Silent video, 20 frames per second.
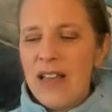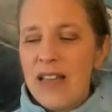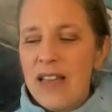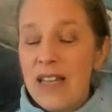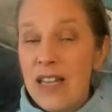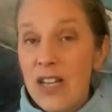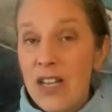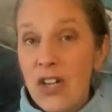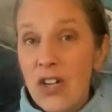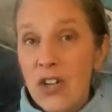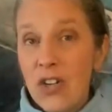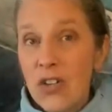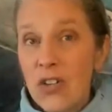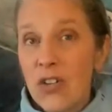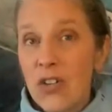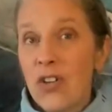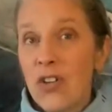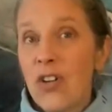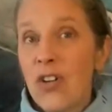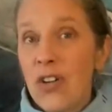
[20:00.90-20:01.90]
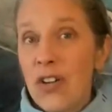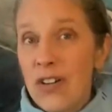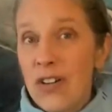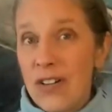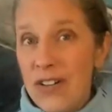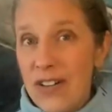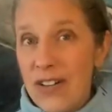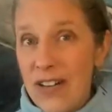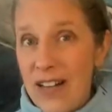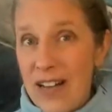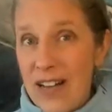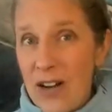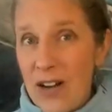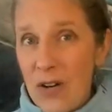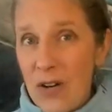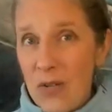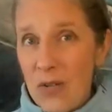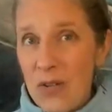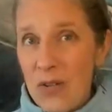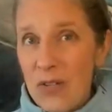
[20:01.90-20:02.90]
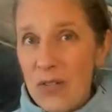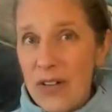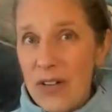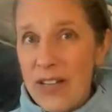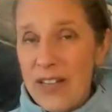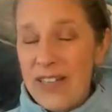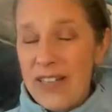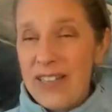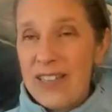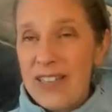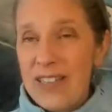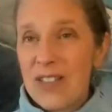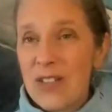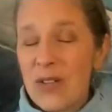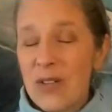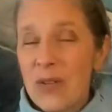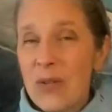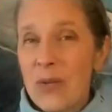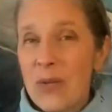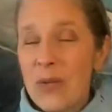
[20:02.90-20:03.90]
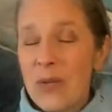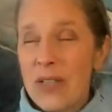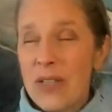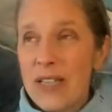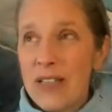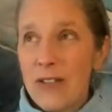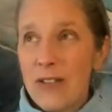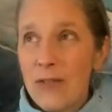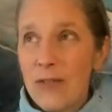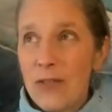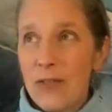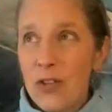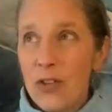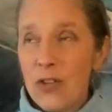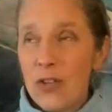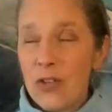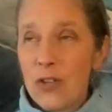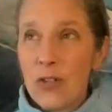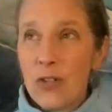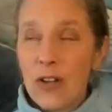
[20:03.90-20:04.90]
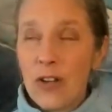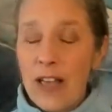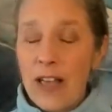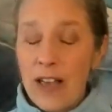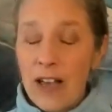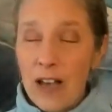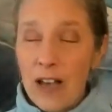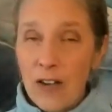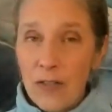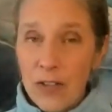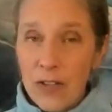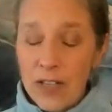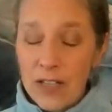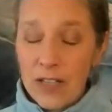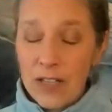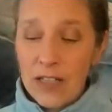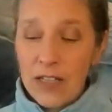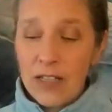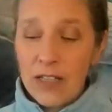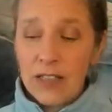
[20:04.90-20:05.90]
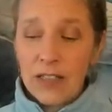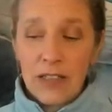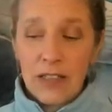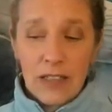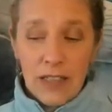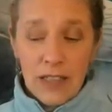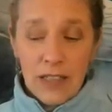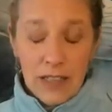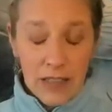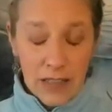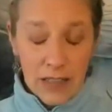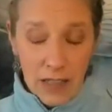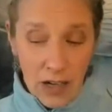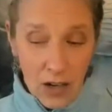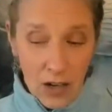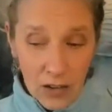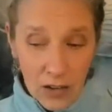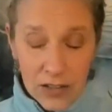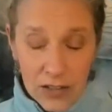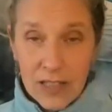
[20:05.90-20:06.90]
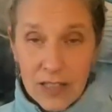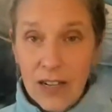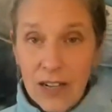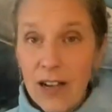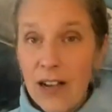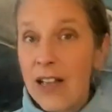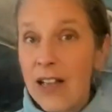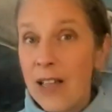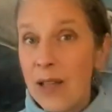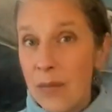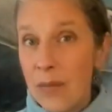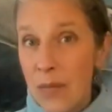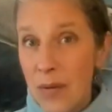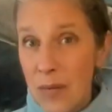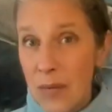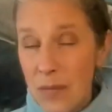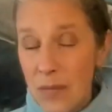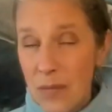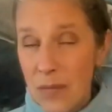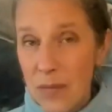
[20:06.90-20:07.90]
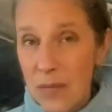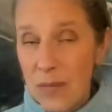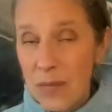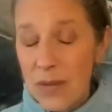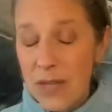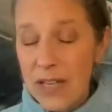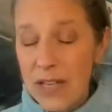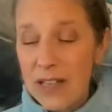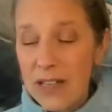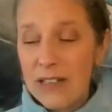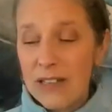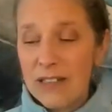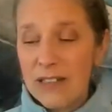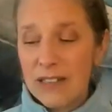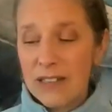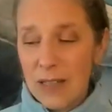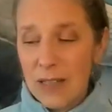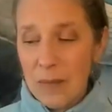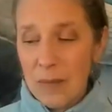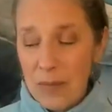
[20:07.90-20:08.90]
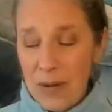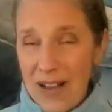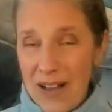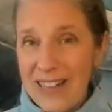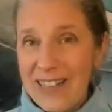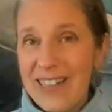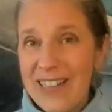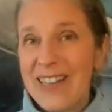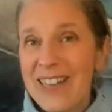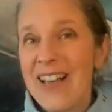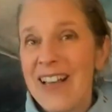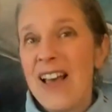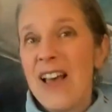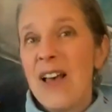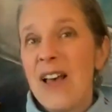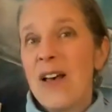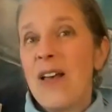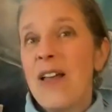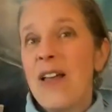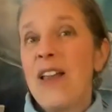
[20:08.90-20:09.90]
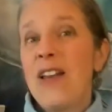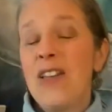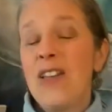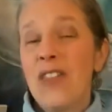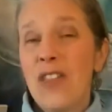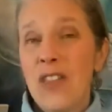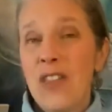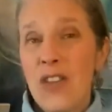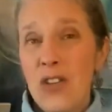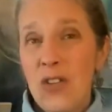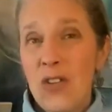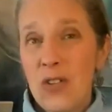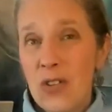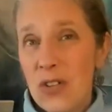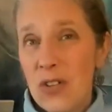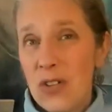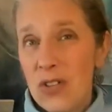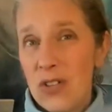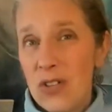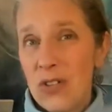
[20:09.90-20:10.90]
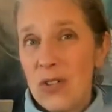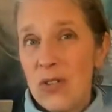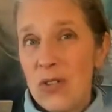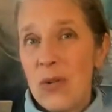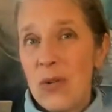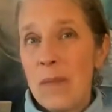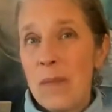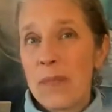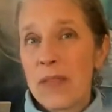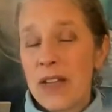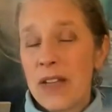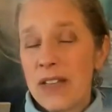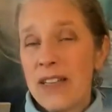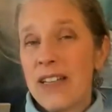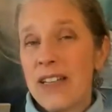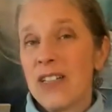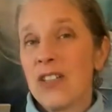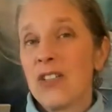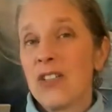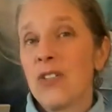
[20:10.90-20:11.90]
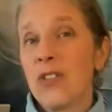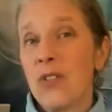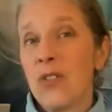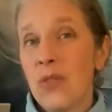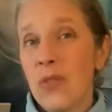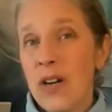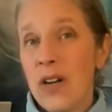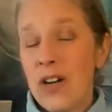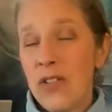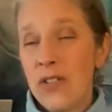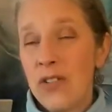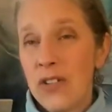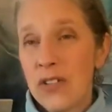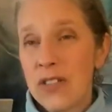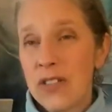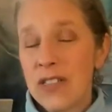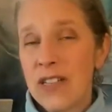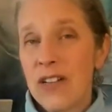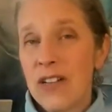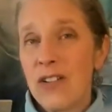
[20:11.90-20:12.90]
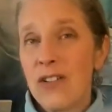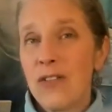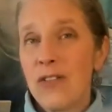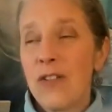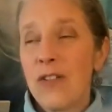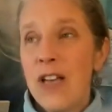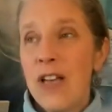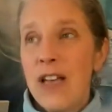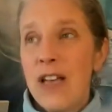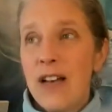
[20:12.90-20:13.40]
here now, right? So if you're having a hard time being embodied, anything that you can do, again, to ground yourself,